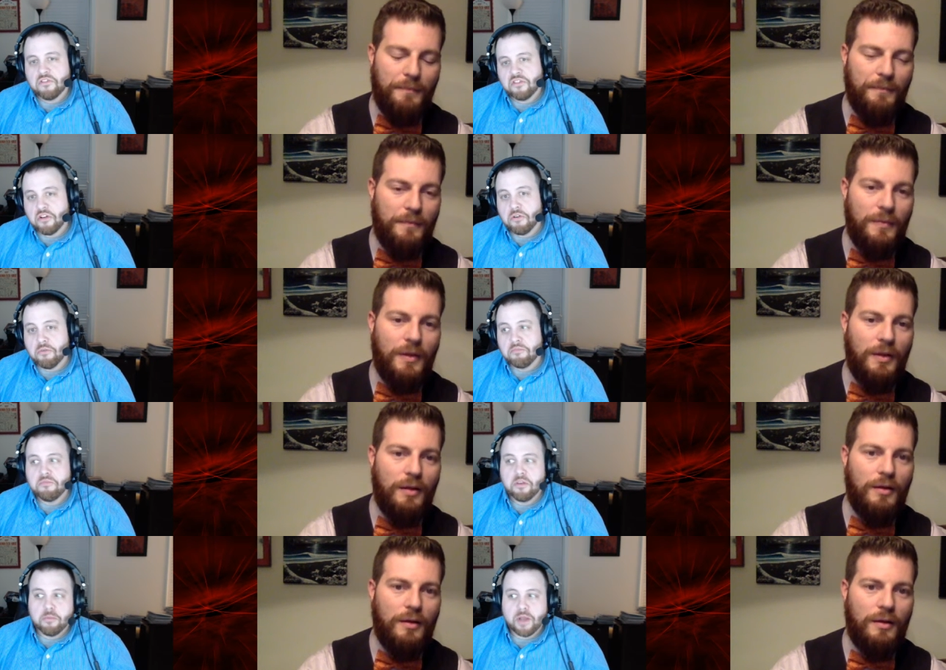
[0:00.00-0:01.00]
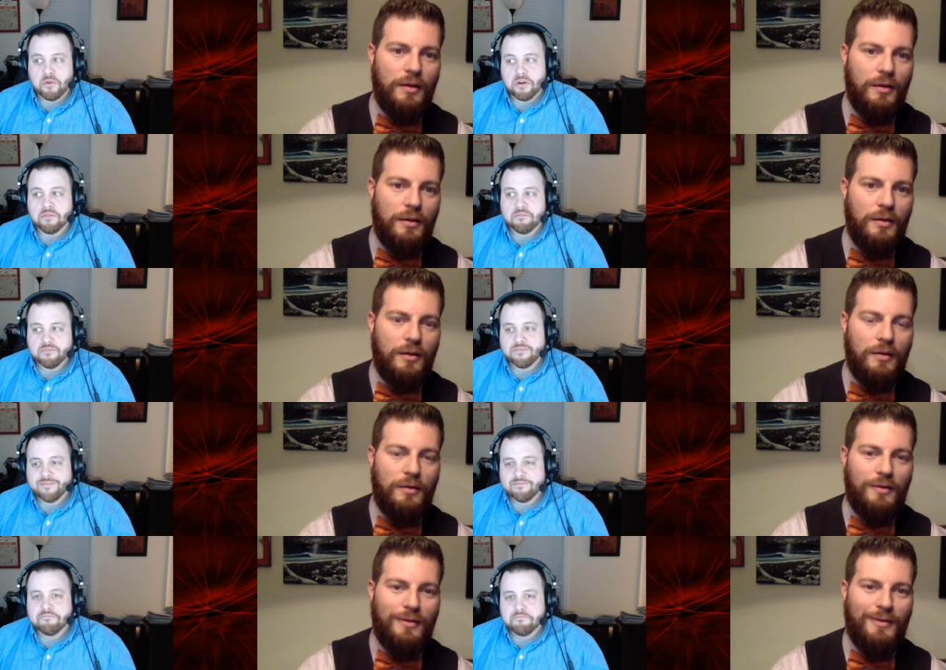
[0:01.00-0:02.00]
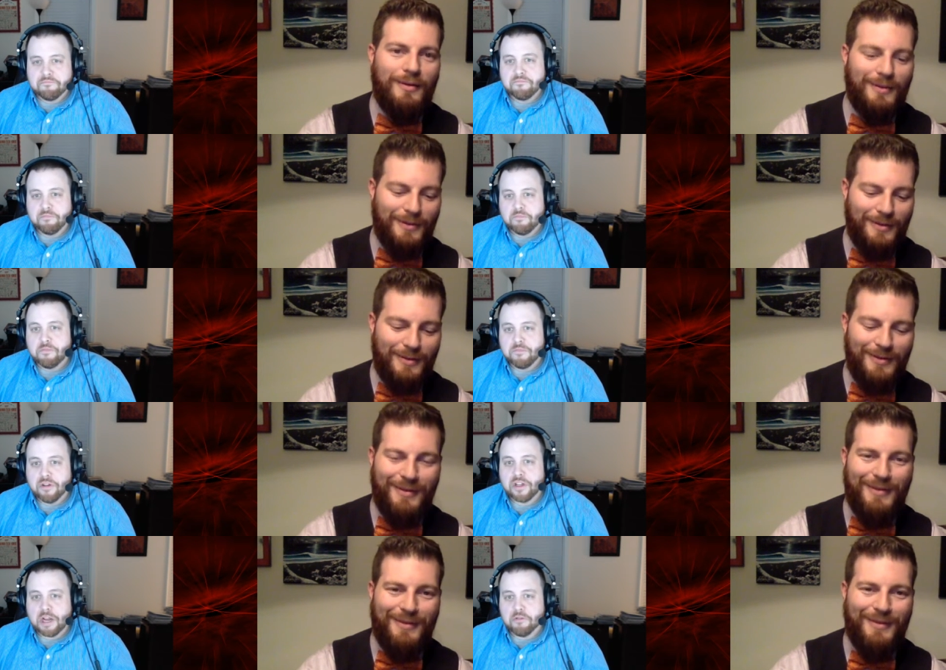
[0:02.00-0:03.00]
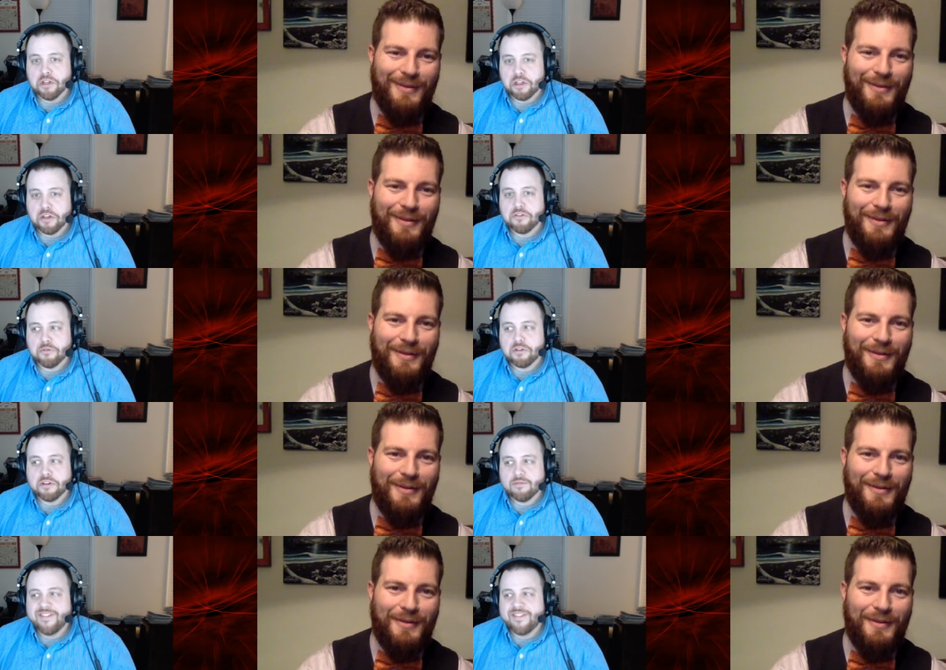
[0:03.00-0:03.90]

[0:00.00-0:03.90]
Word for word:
Speaker 1: So you might want to look like a really good student.